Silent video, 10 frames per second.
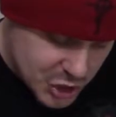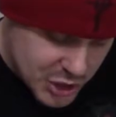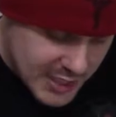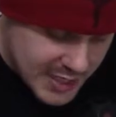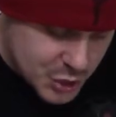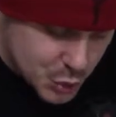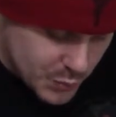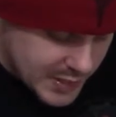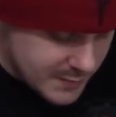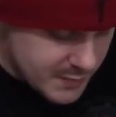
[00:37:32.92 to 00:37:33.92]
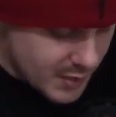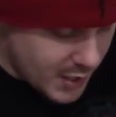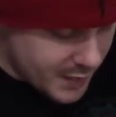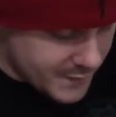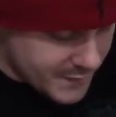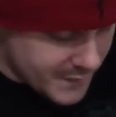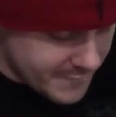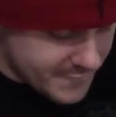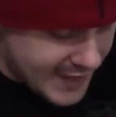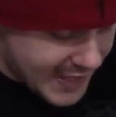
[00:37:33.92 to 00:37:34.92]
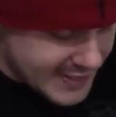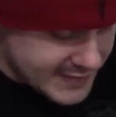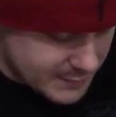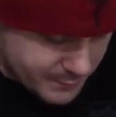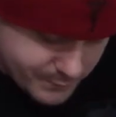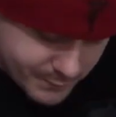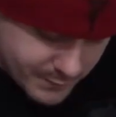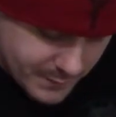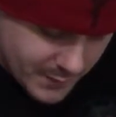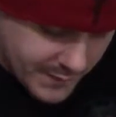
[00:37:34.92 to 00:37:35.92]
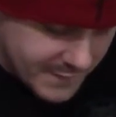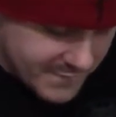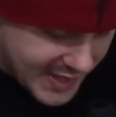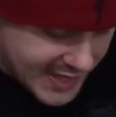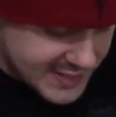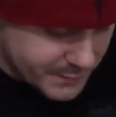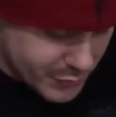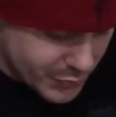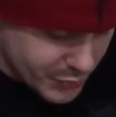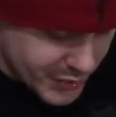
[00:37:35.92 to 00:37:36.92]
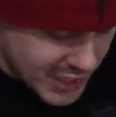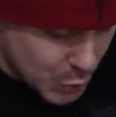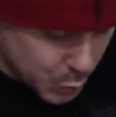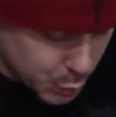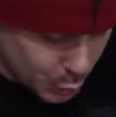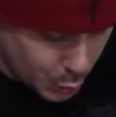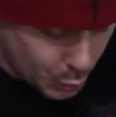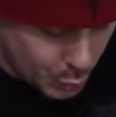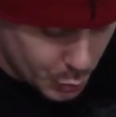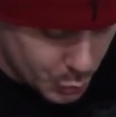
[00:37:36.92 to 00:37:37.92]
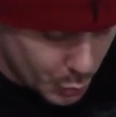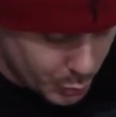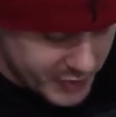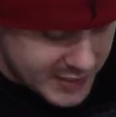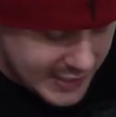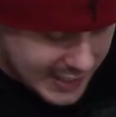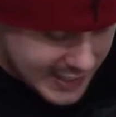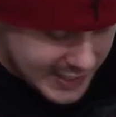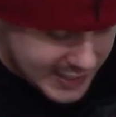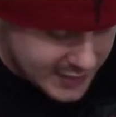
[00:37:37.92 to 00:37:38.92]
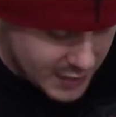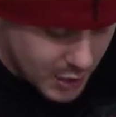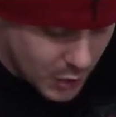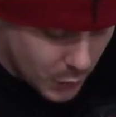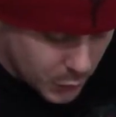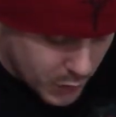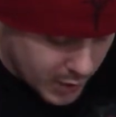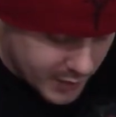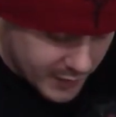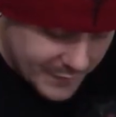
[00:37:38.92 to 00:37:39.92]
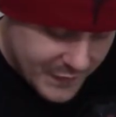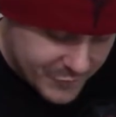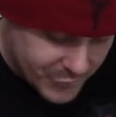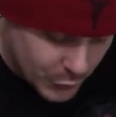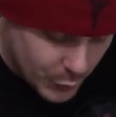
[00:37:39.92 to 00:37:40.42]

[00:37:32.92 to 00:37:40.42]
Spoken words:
had dreamed of a vast bird, a cruel golden-eyed rock that flew